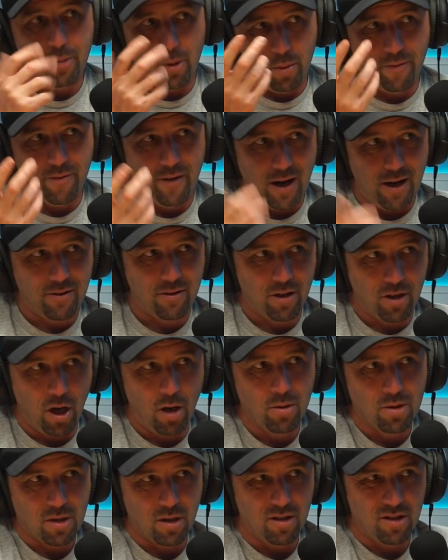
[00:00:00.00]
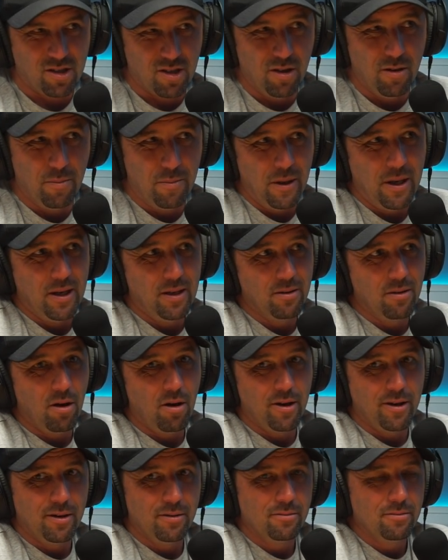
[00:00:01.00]
but we've had ghost No. hunts that have been
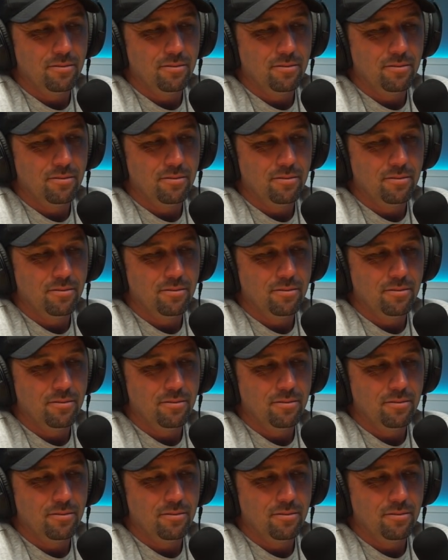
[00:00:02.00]
like